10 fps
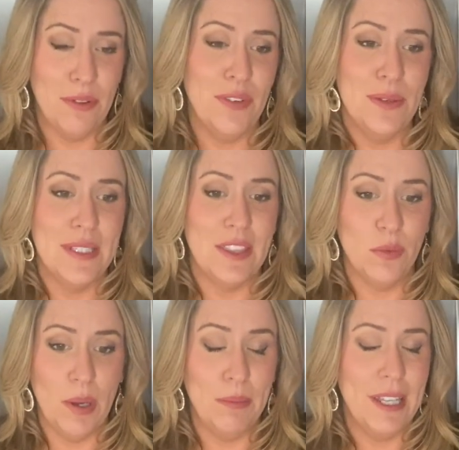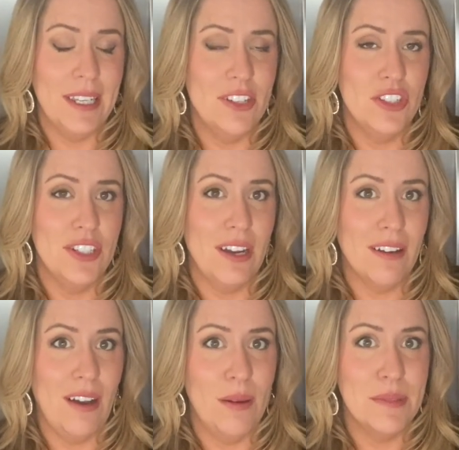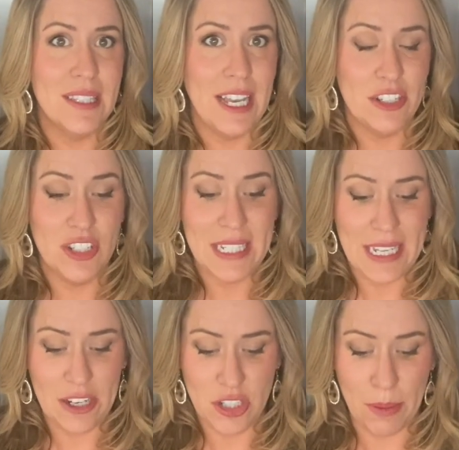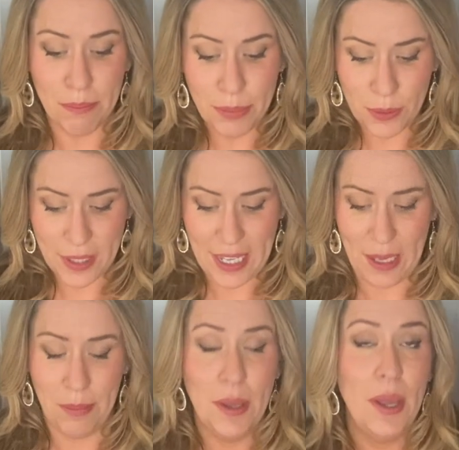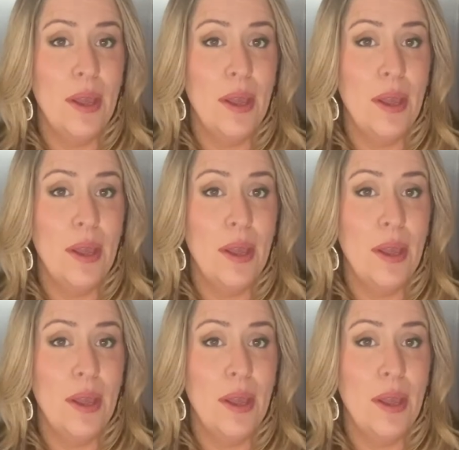reviews at thewellplannedkitchen.com slash THM bootcamp